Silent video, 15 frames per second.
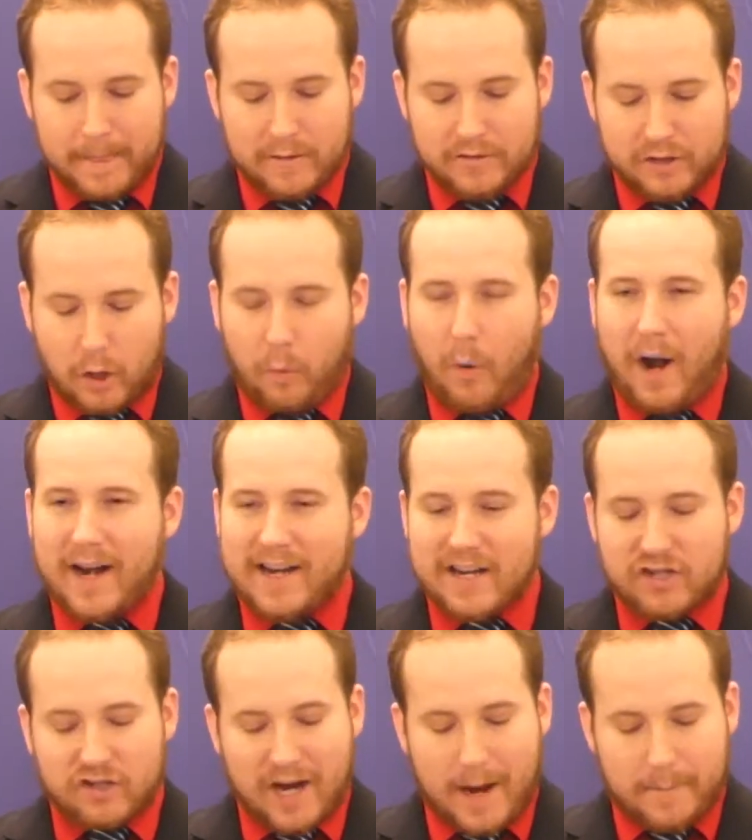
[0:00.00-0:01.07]
Let's go right
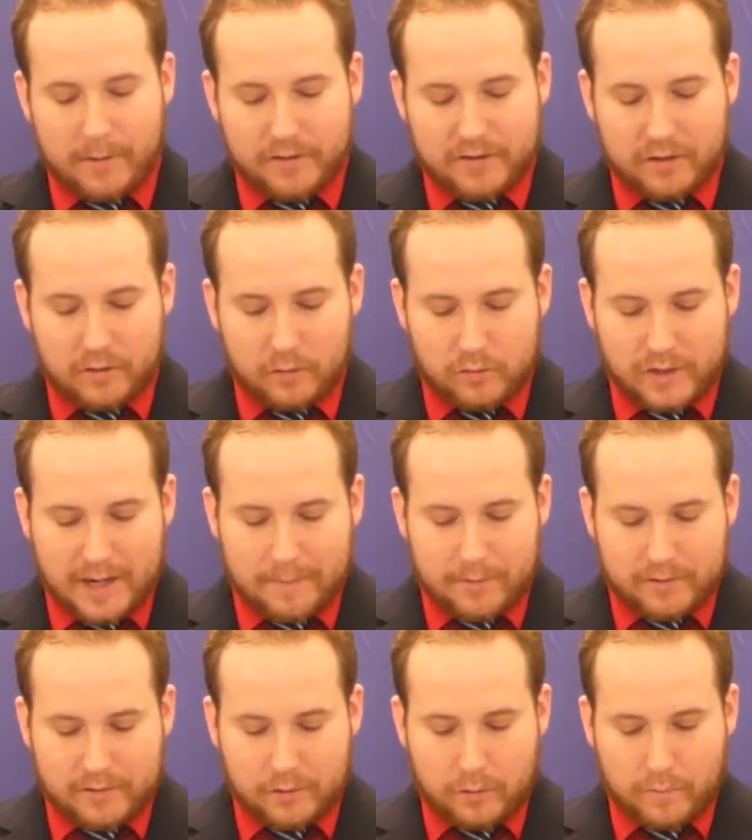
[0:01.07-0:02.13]
into chapter 2,
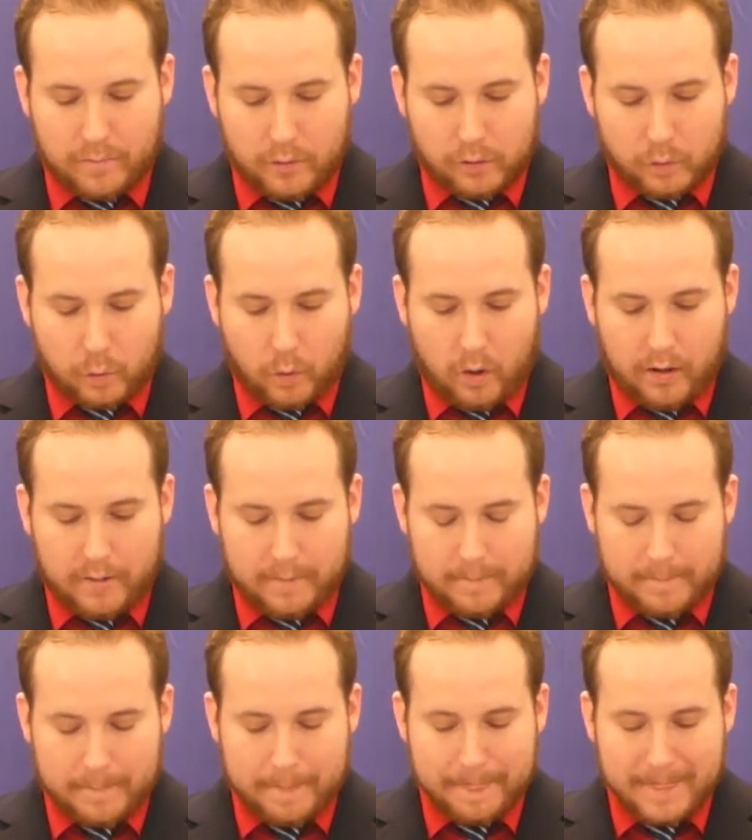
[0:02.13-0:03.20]
chapter 2, verse
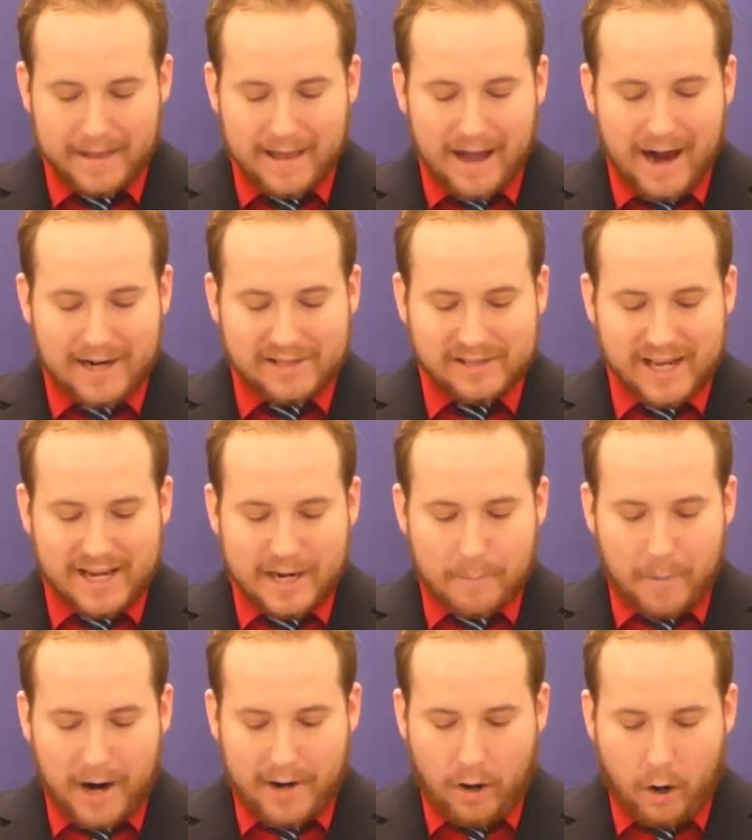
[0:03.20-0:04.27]
1. I said
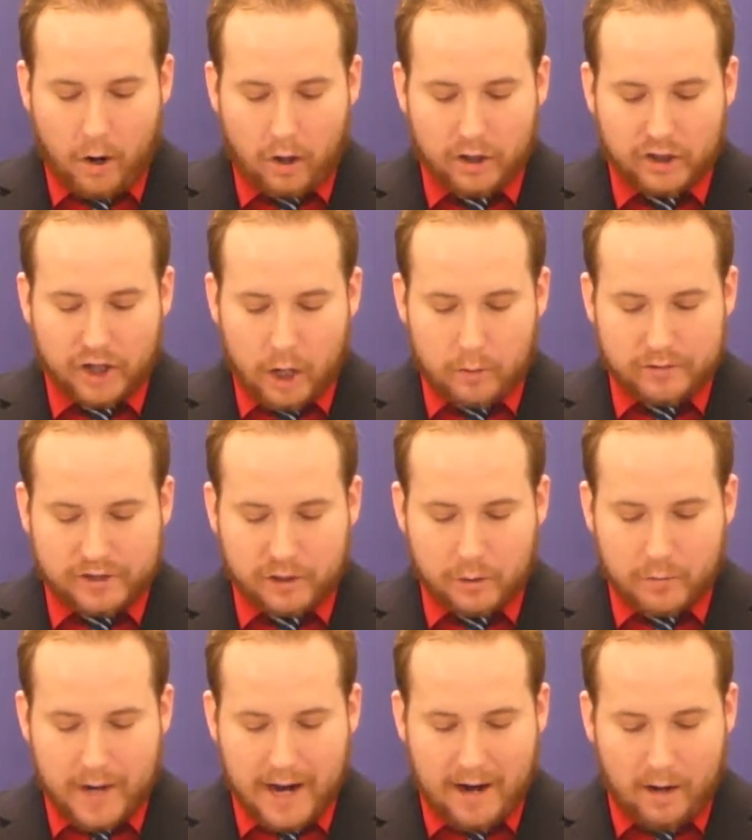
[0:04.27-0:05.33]
in mine heart, Go
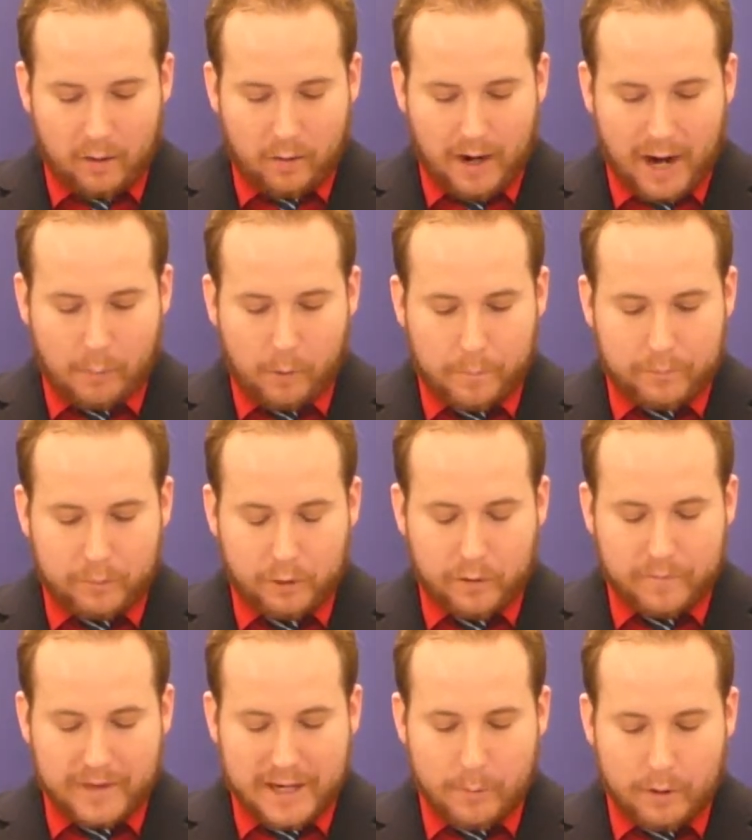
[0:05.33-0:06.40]
to now, I will
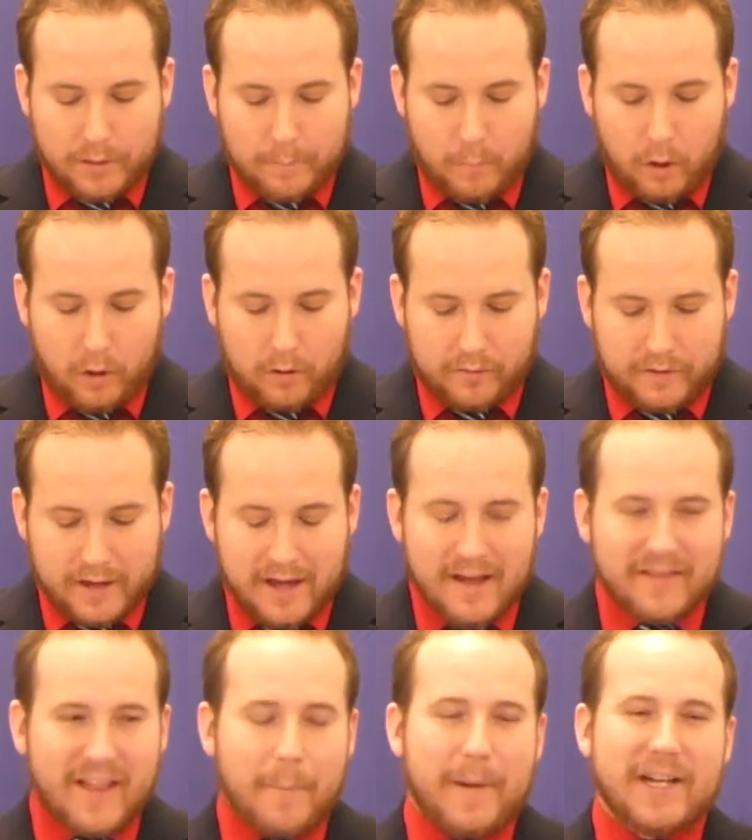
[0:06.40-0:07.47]
prove thee with
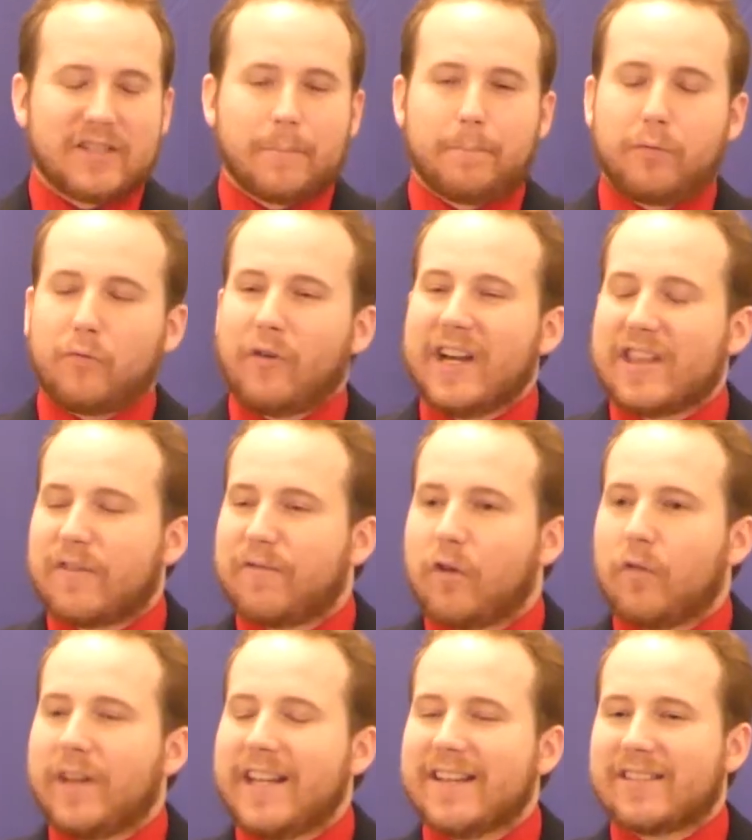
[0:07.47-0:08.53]
mirth. That means
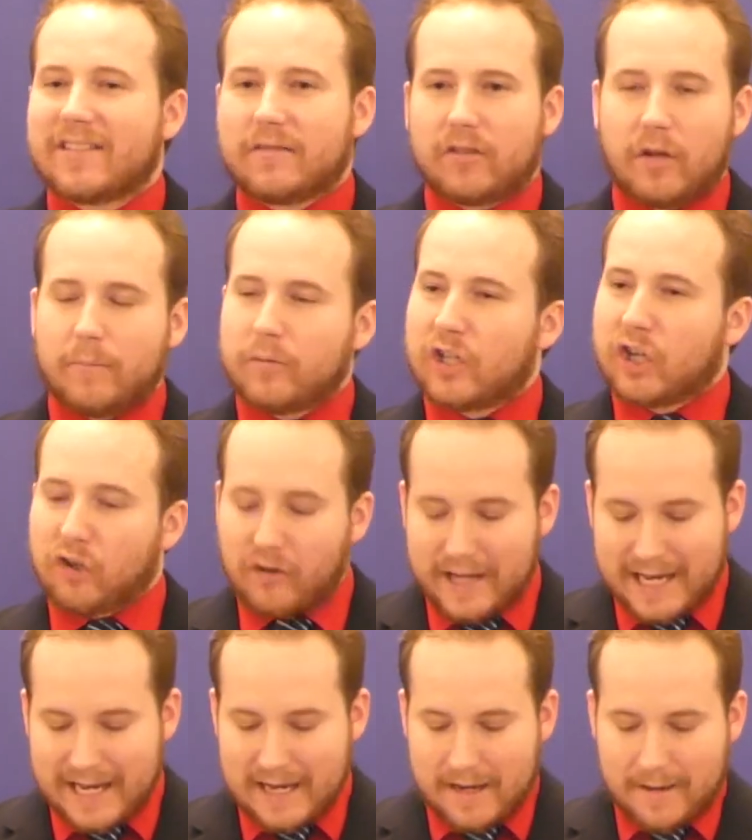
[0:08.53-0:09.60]
blithfulness,
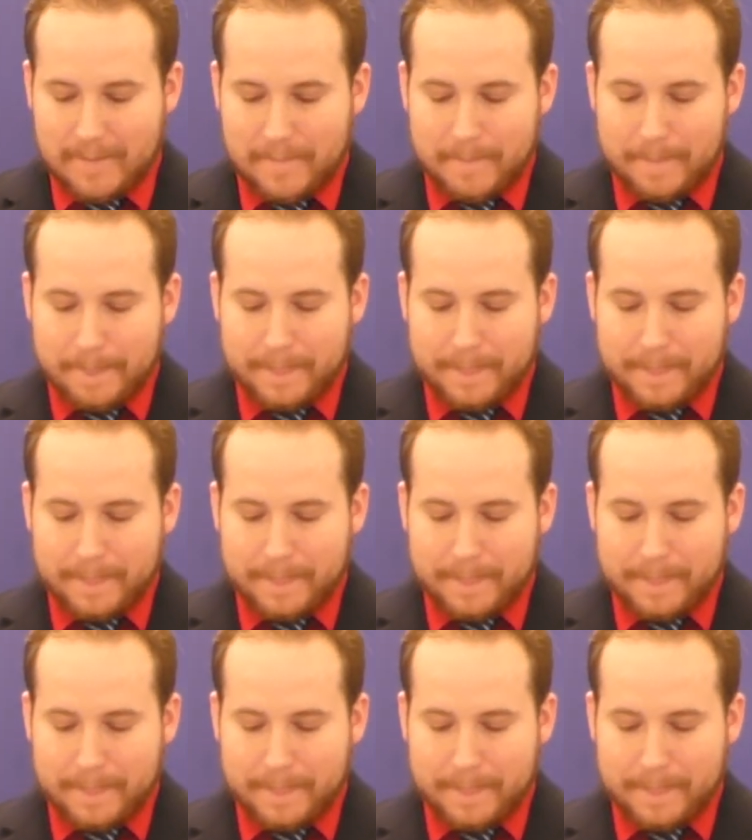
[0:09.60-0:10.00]
glee.